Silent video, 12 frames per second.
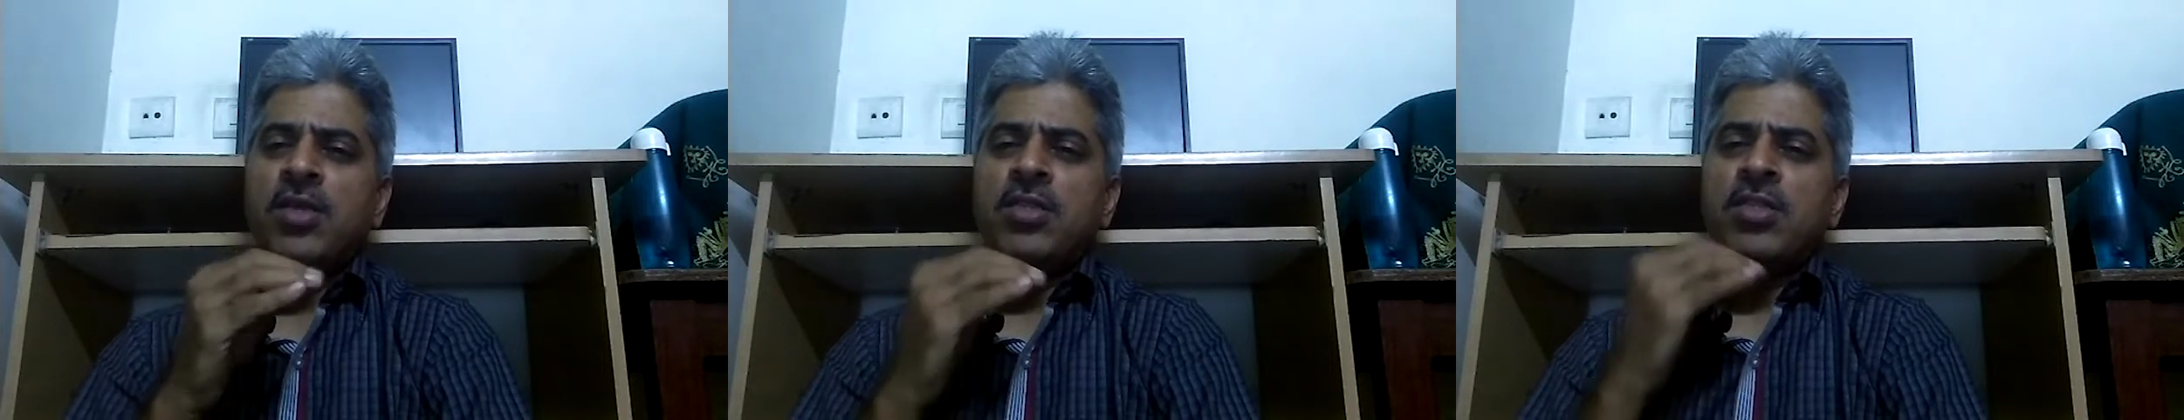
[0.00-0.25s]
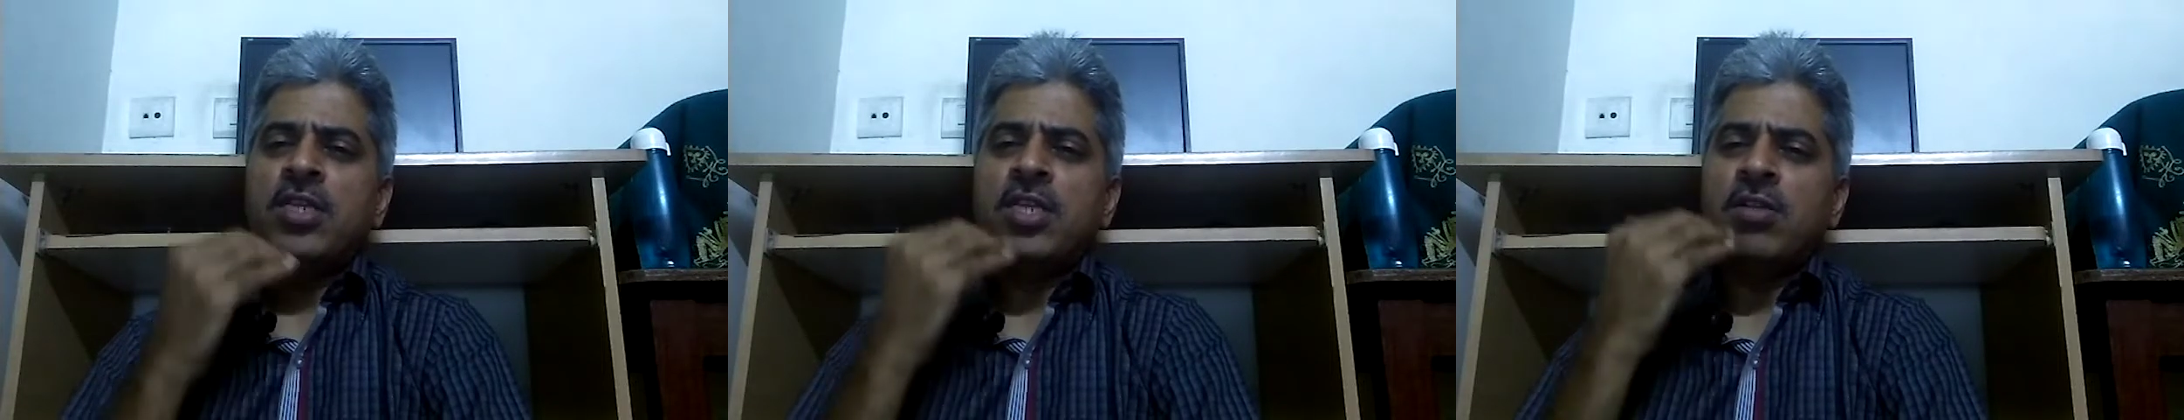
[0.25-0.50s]

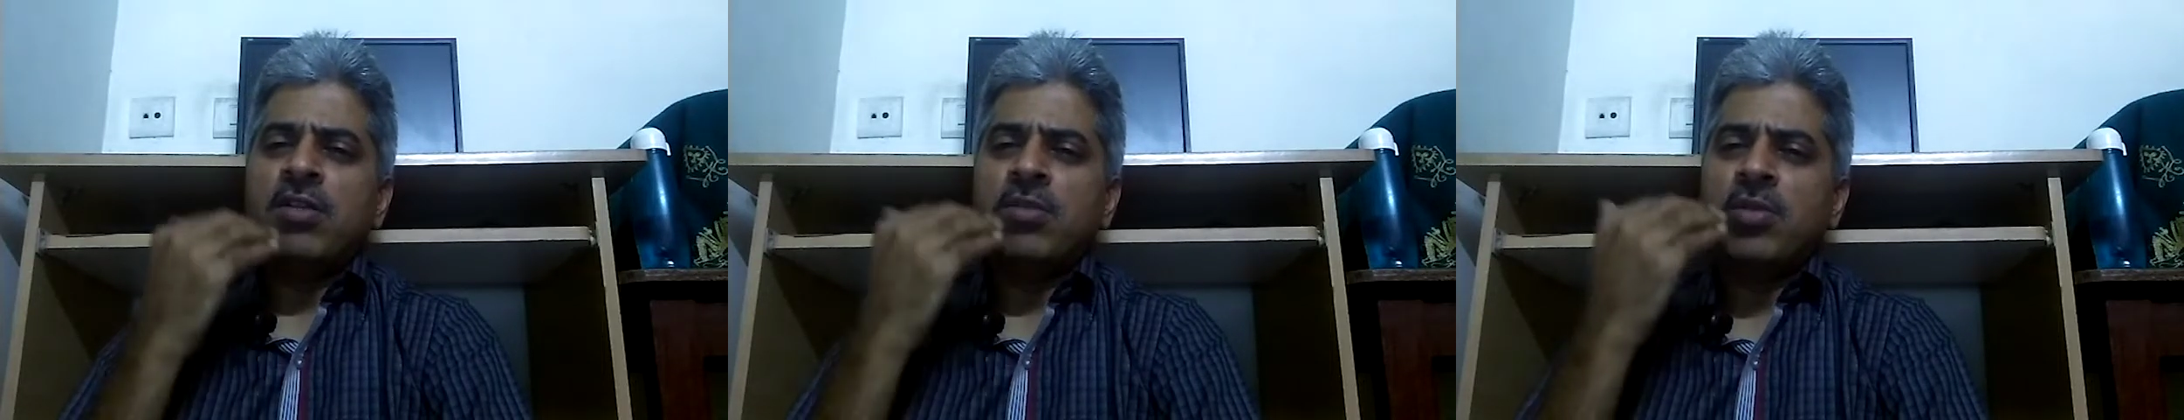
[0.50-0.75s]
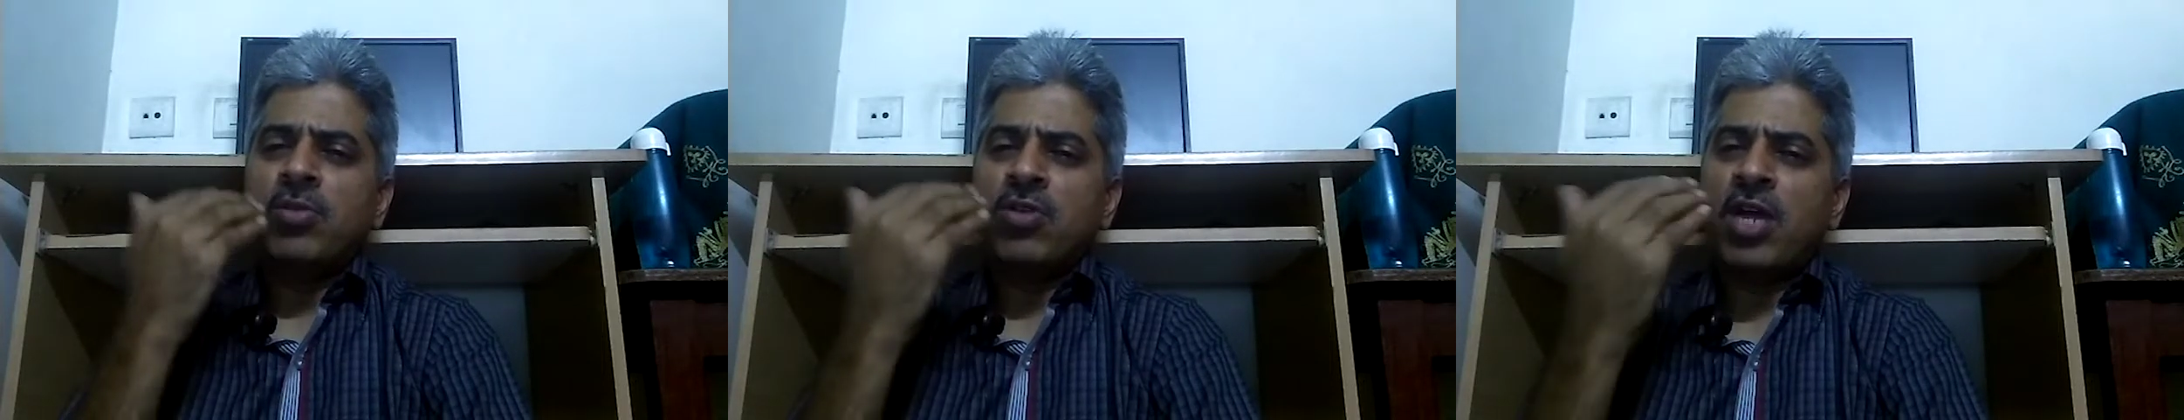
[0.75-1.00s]
then he will be
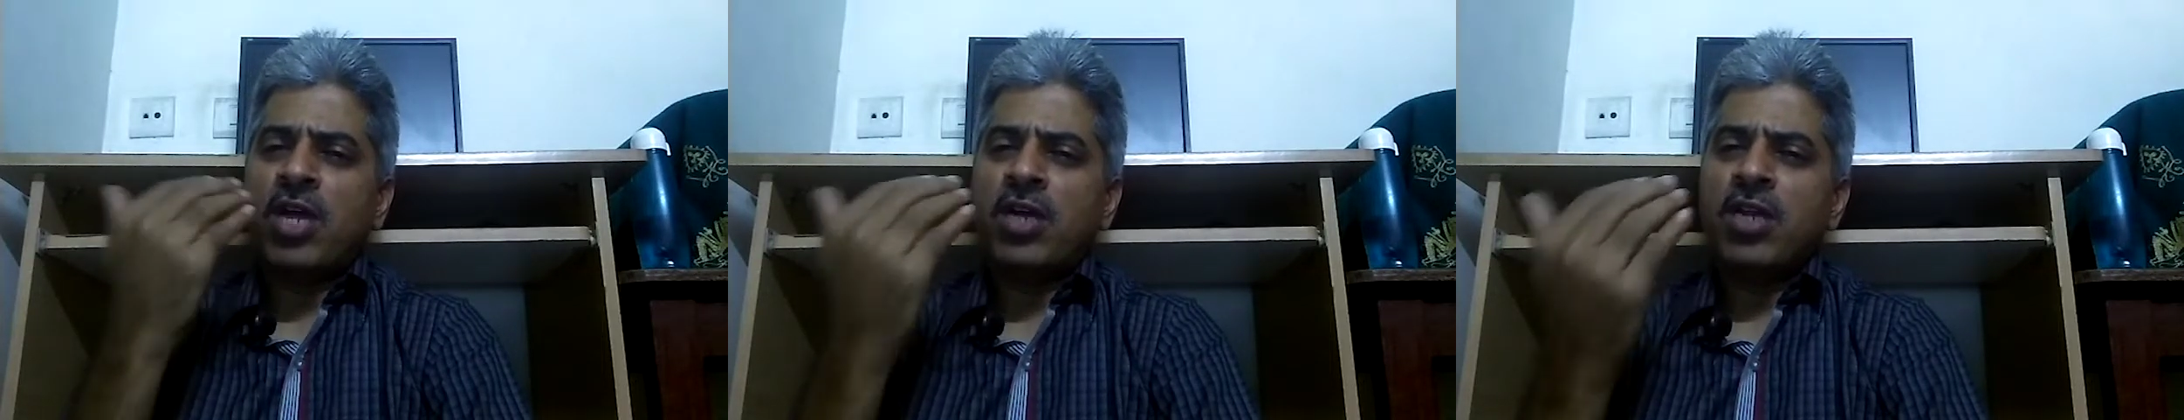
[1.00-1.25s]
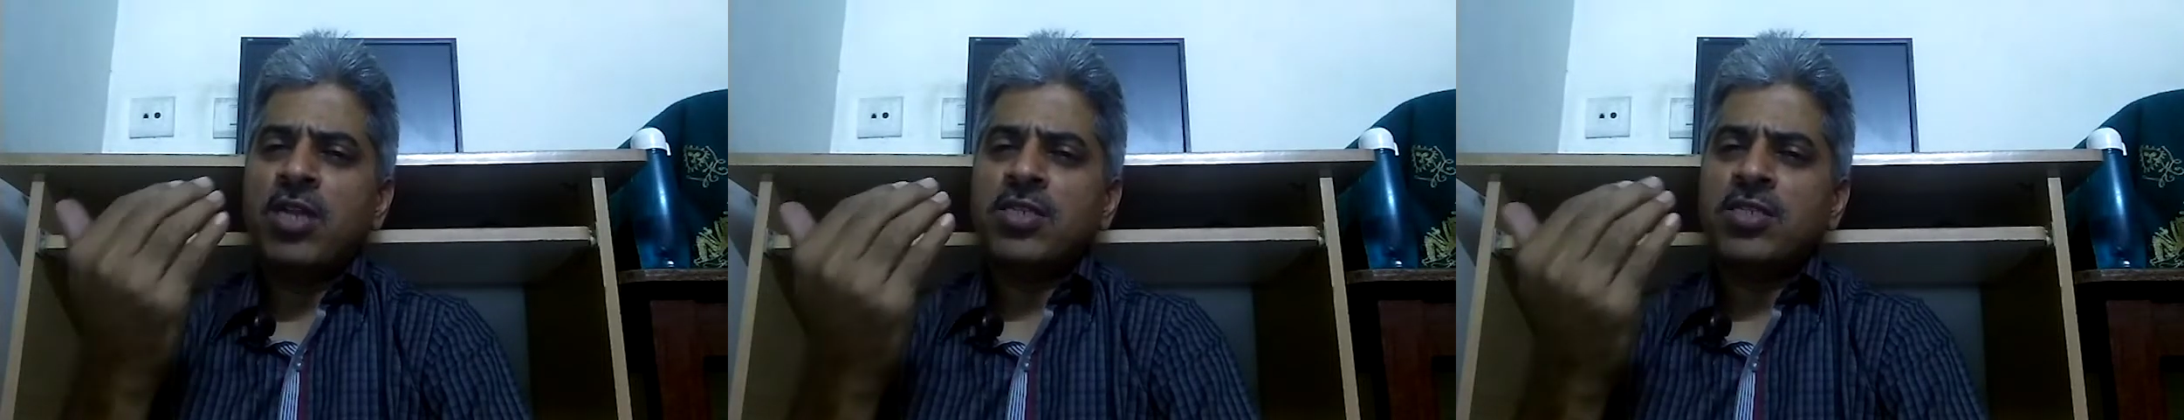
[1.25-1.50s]
able to
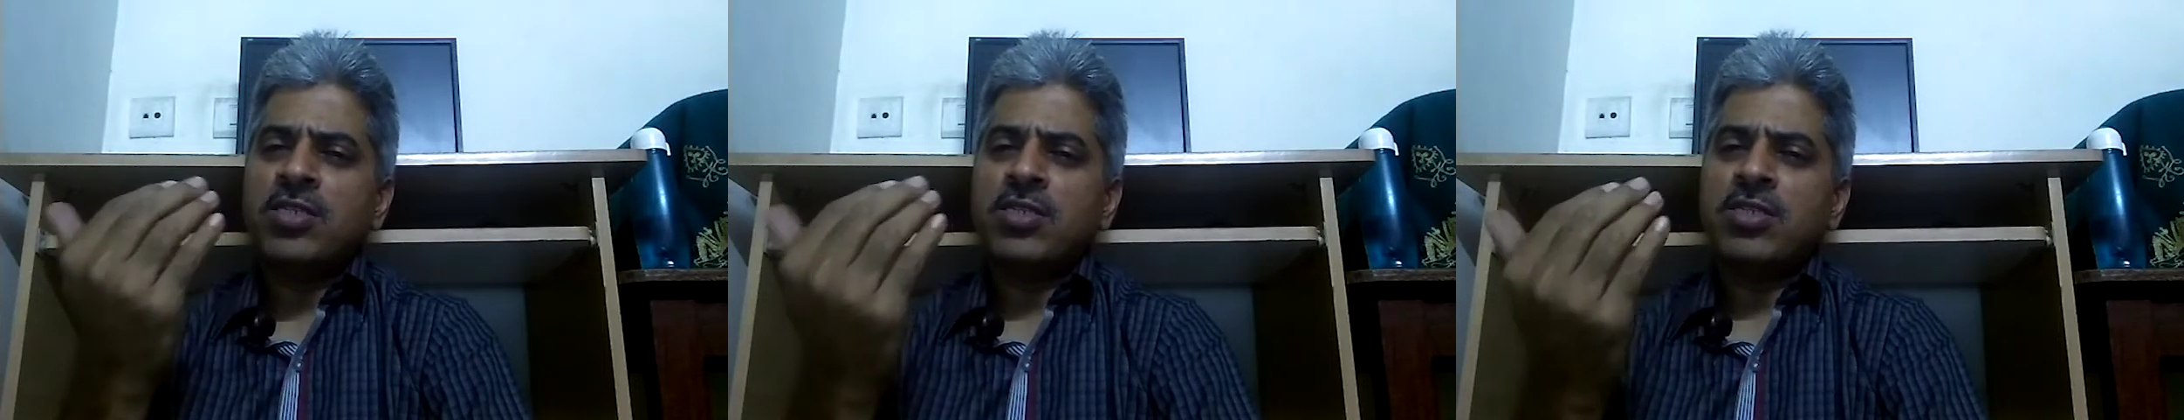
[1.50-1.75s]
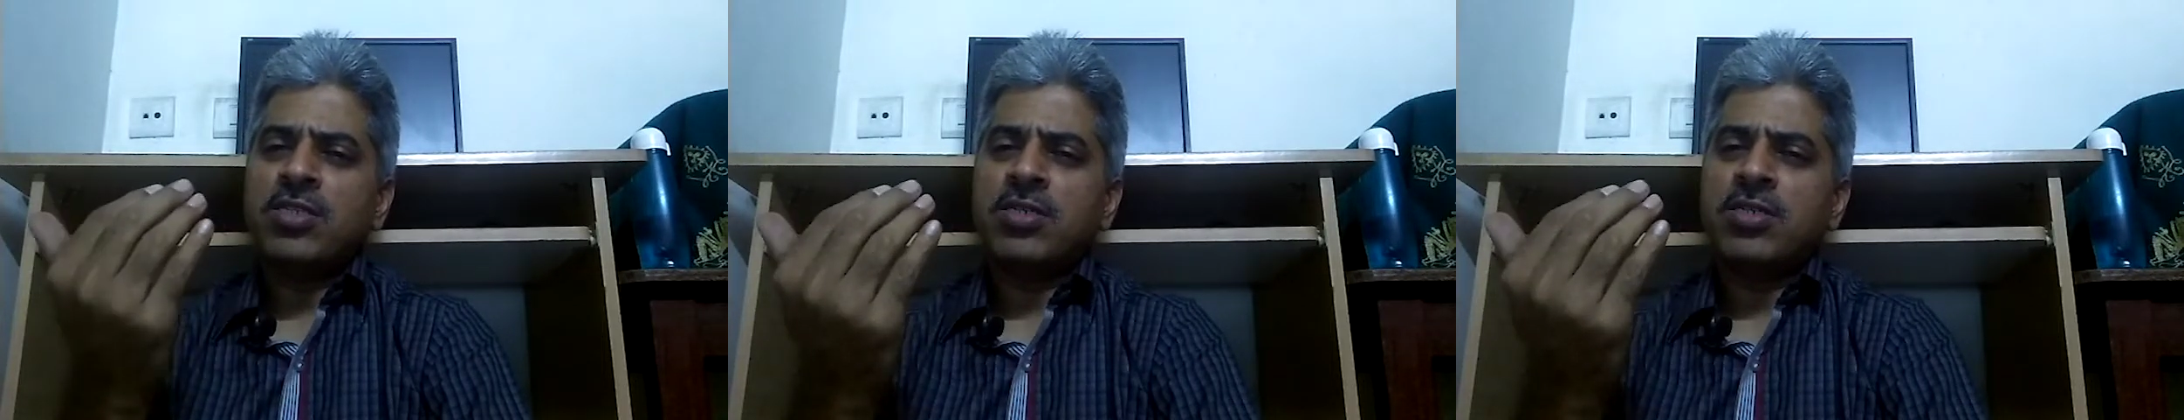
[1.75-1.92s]
handle his